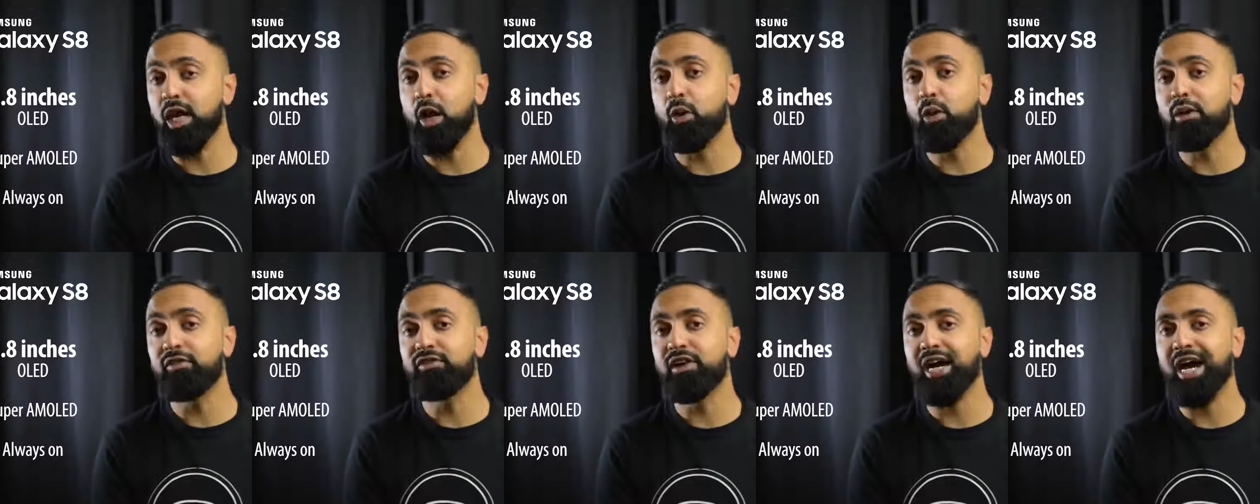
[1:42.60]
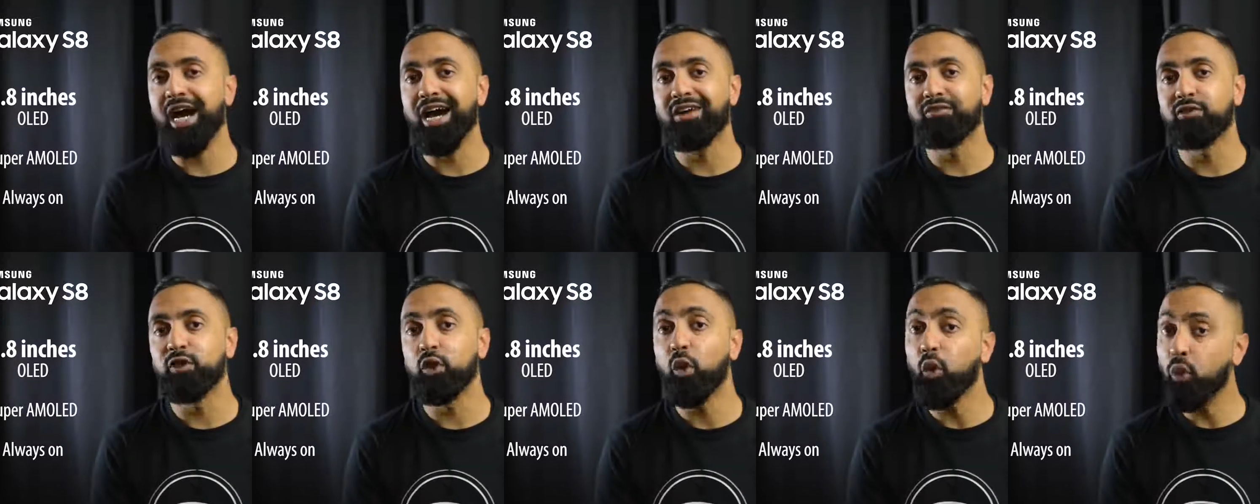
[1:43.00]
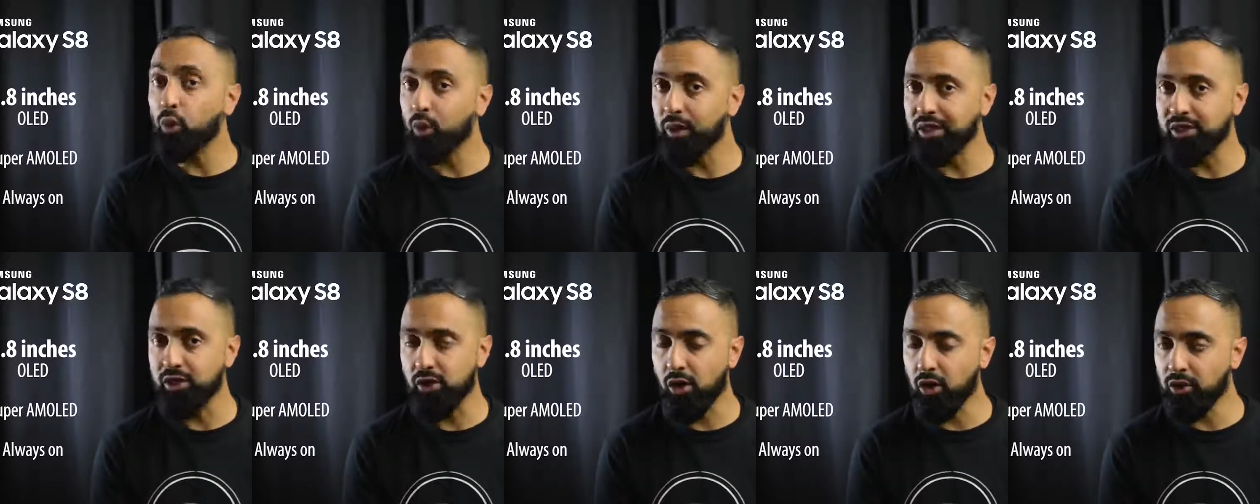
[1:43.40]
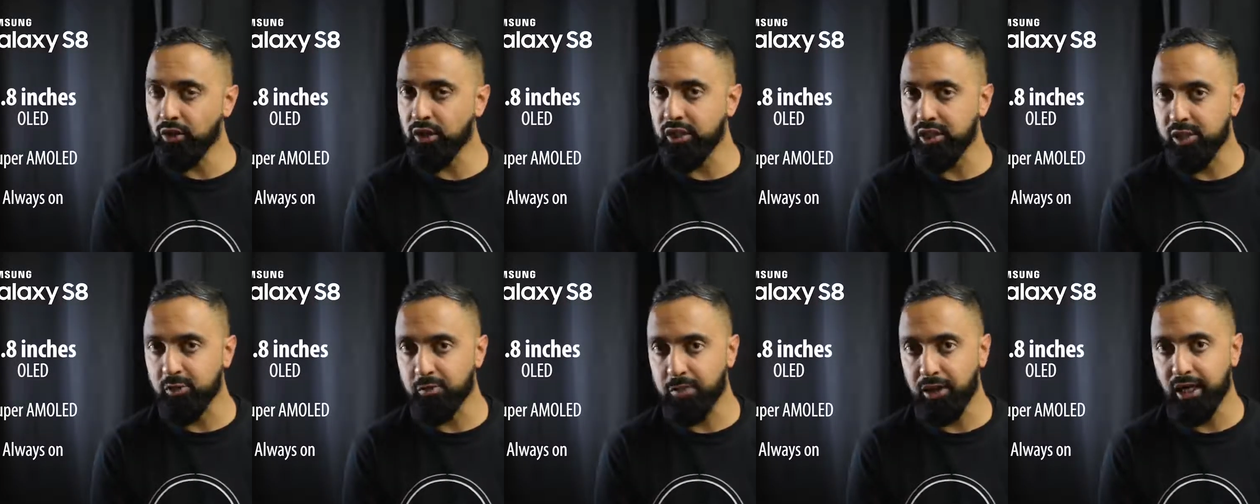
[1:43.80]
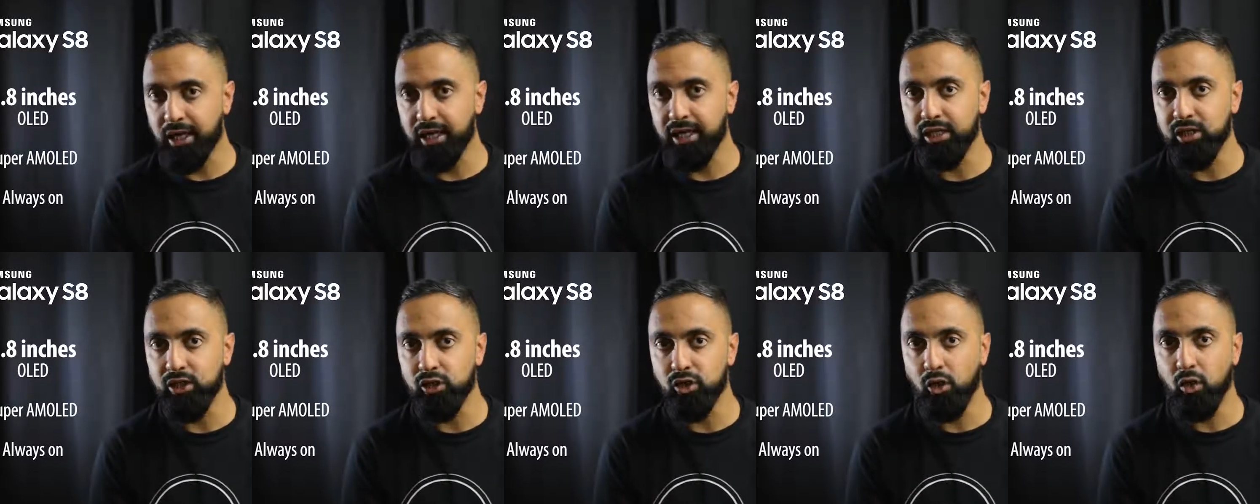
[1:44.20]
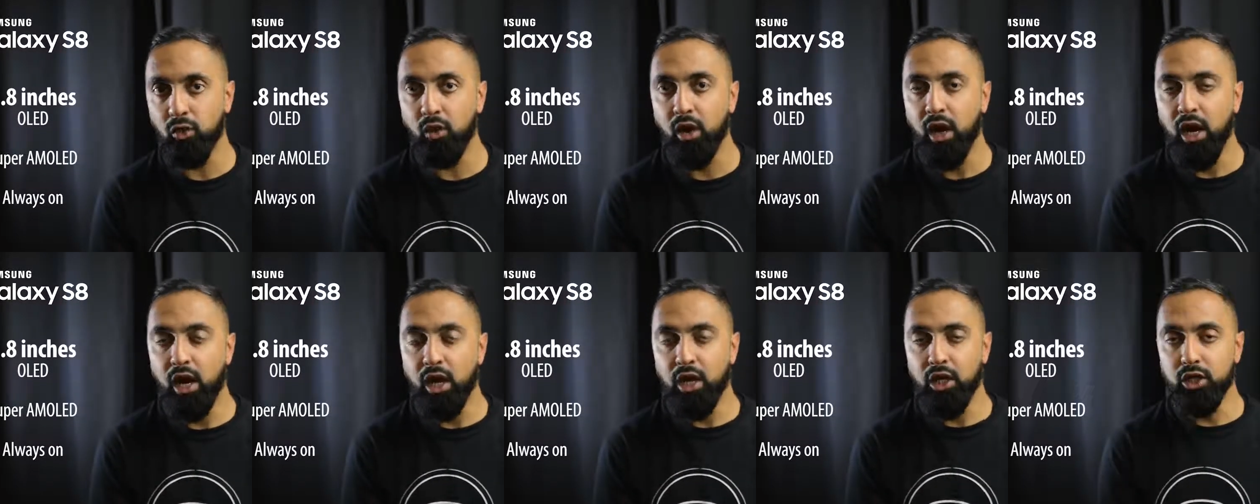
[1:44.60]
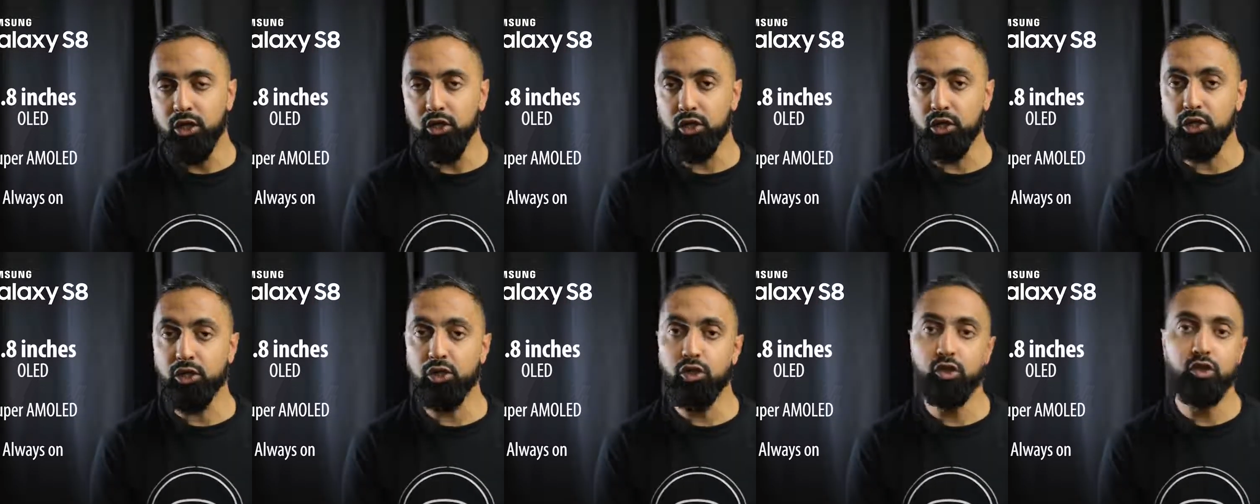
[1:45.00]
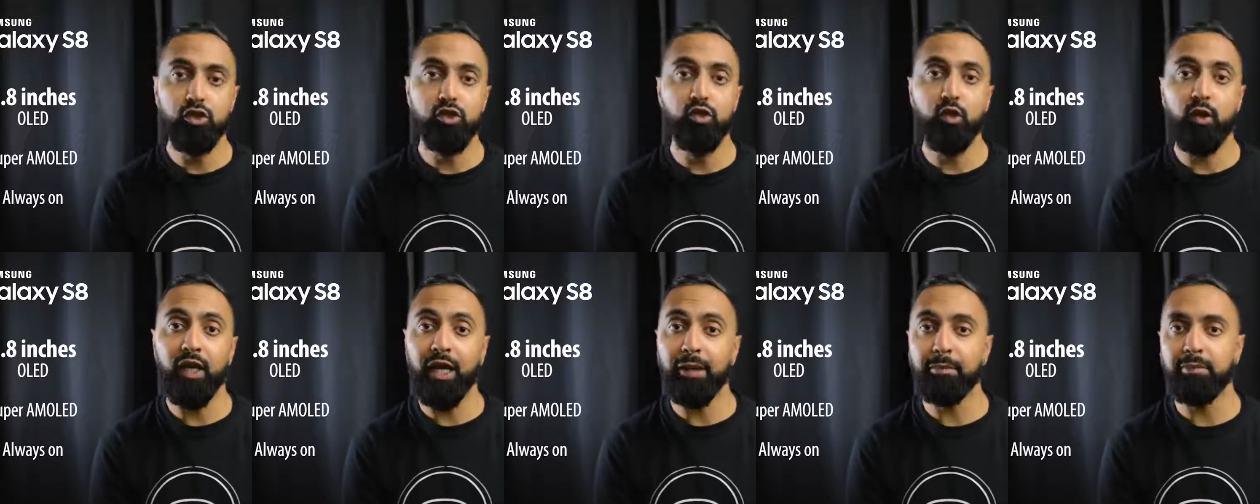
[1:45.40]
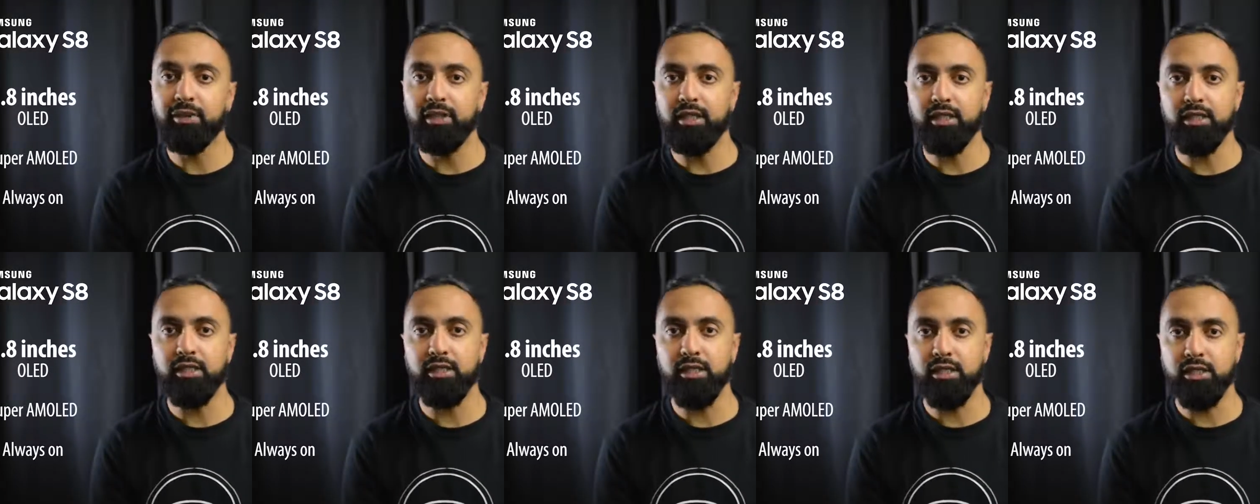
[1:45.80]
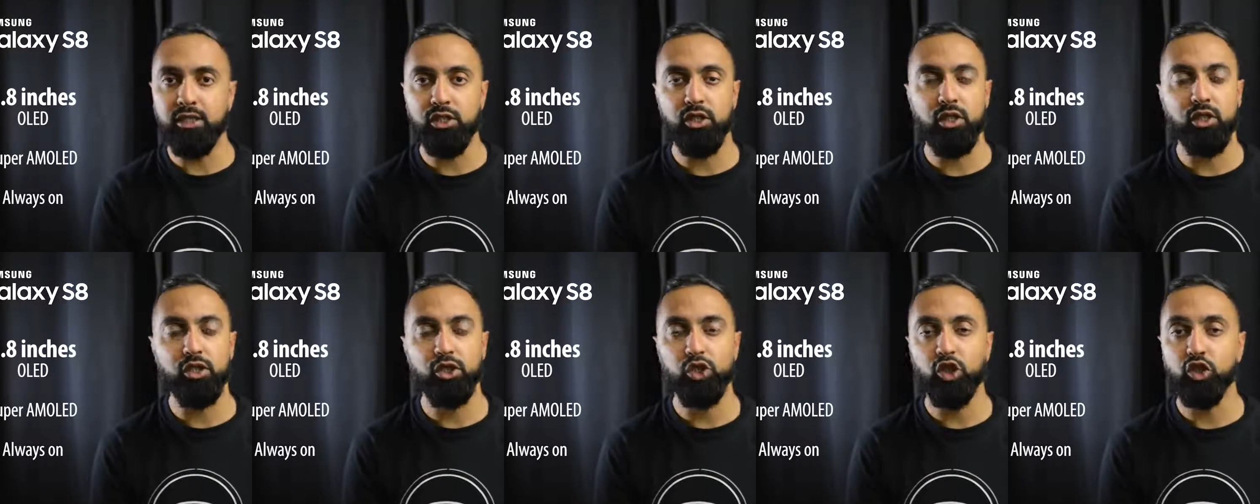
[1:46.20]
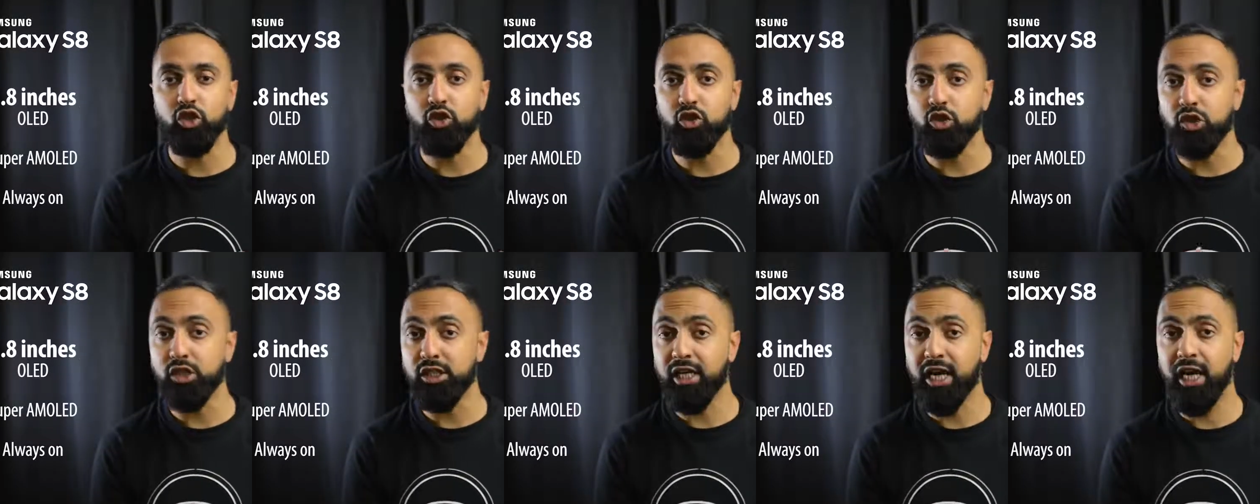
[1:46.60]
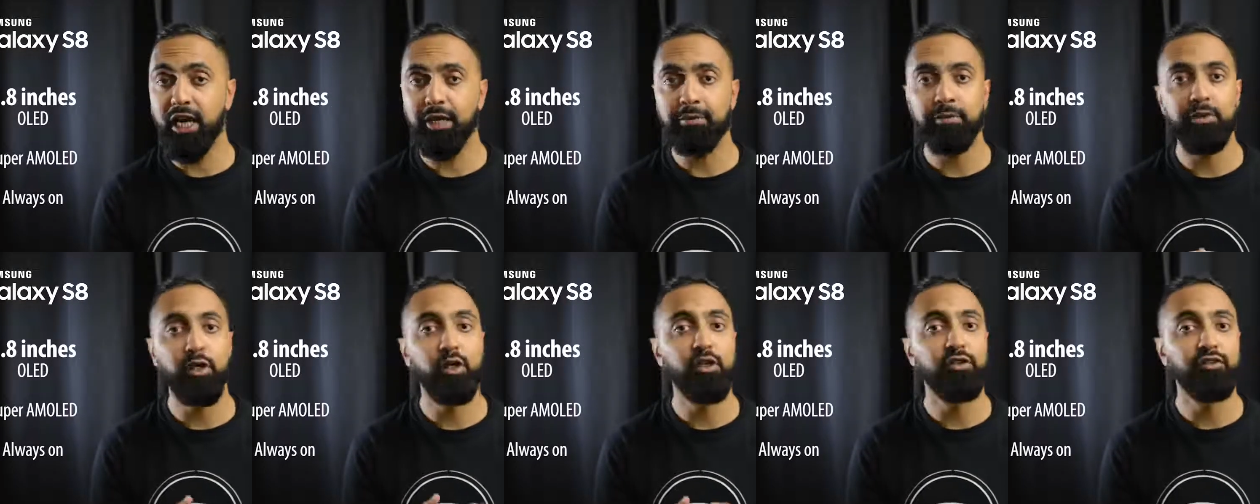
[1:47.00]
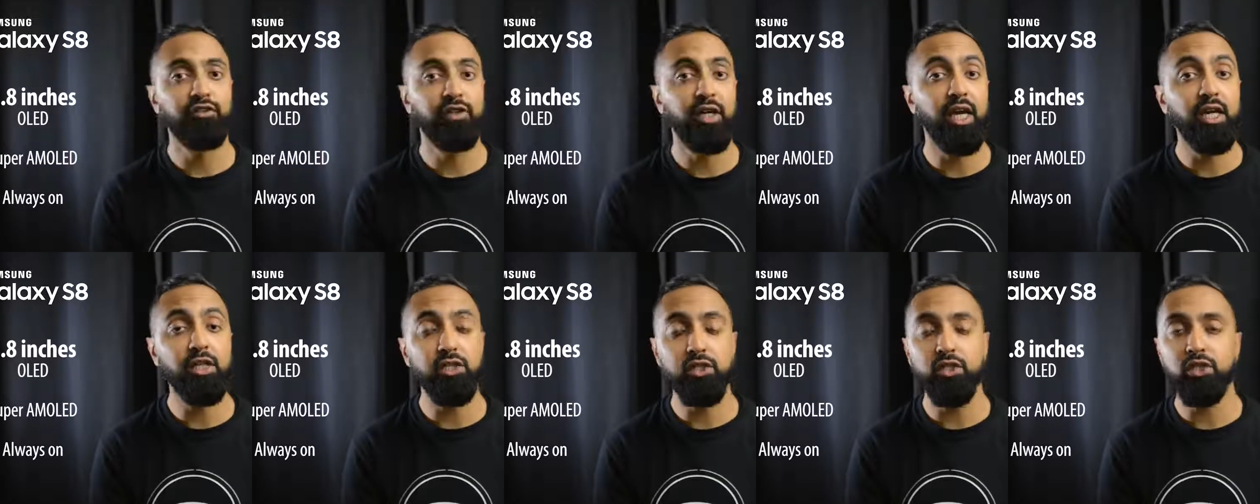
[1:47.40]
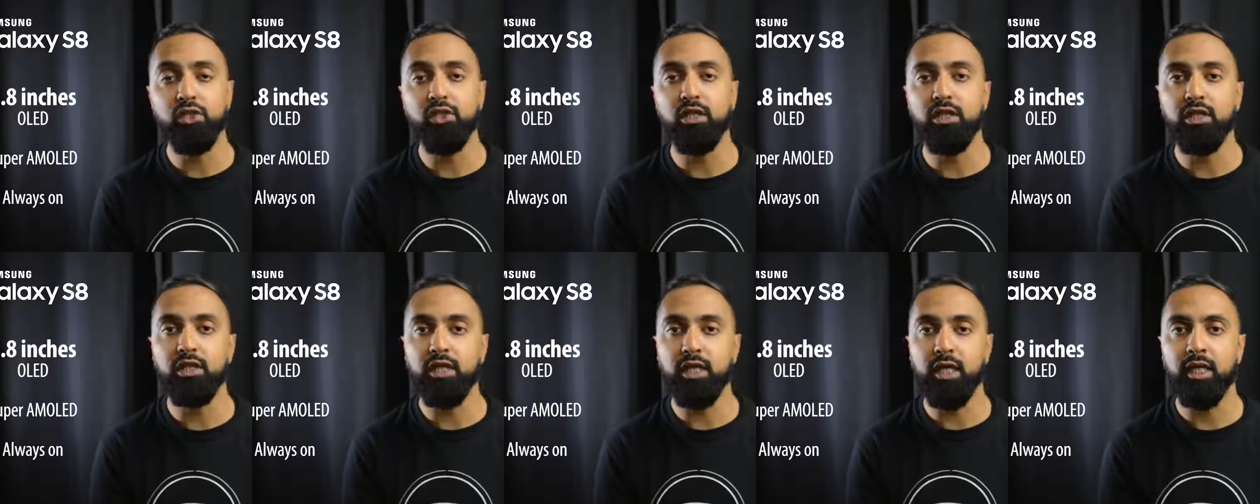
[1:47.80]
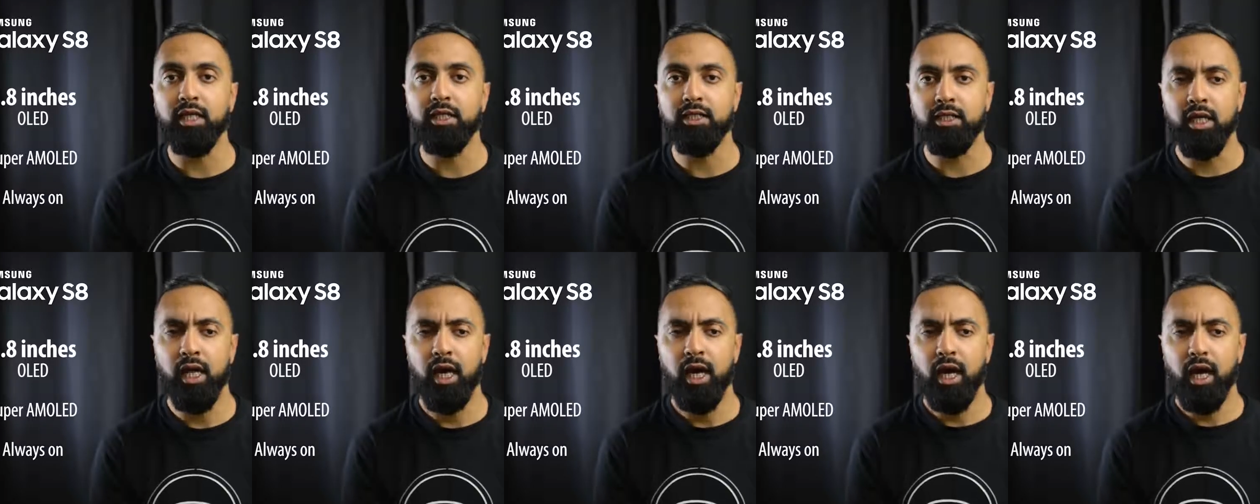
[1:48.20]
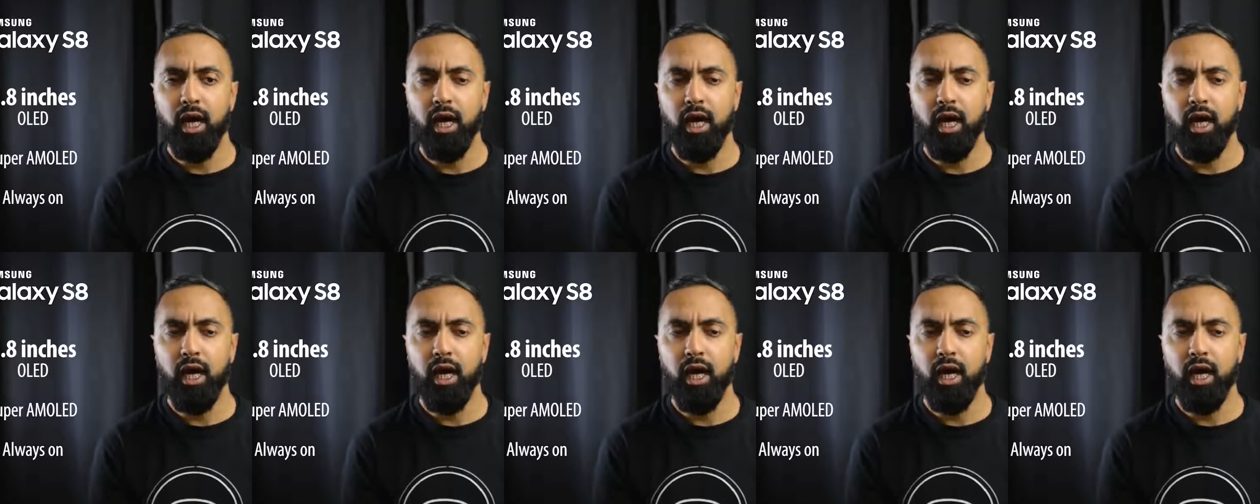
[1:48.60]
however, have an always on display, so you can choose to enable this and it's going to show you your time, notifications and things.